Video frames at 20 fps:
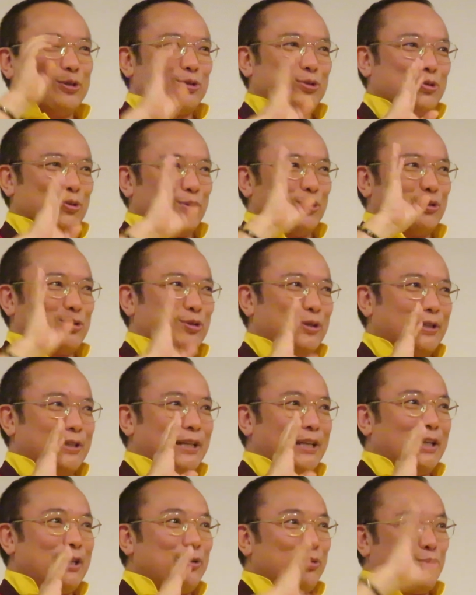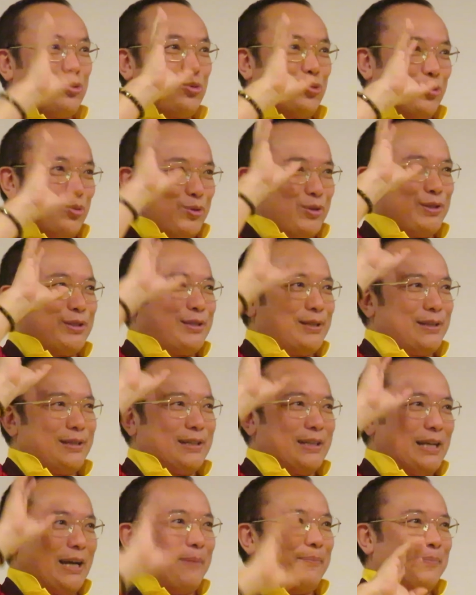So the new truth
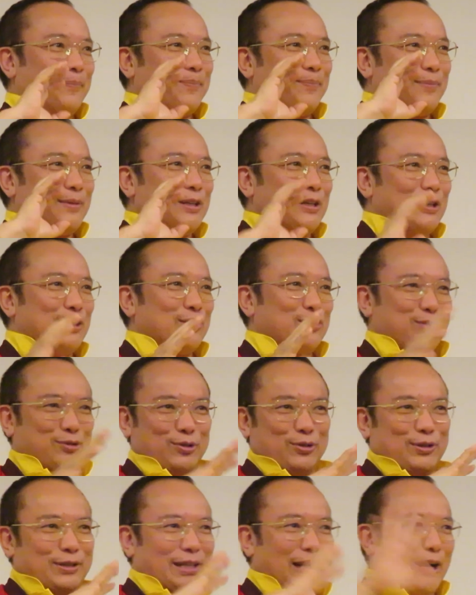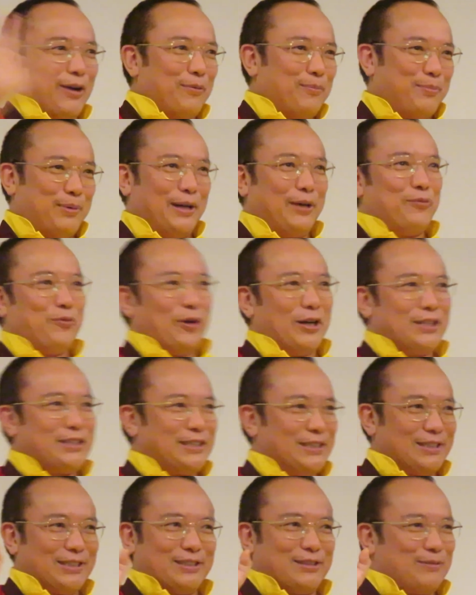comes. So now
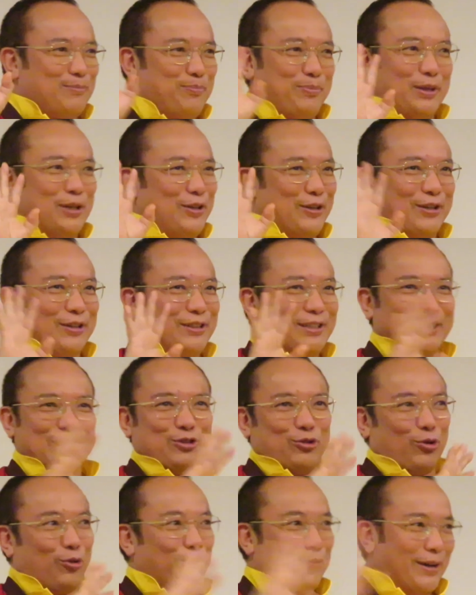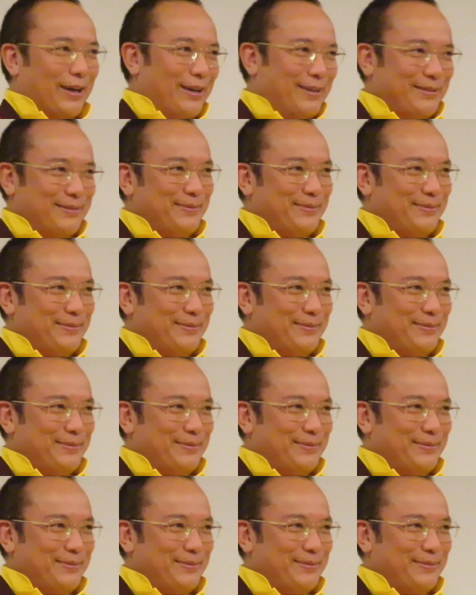brainwashing period is over.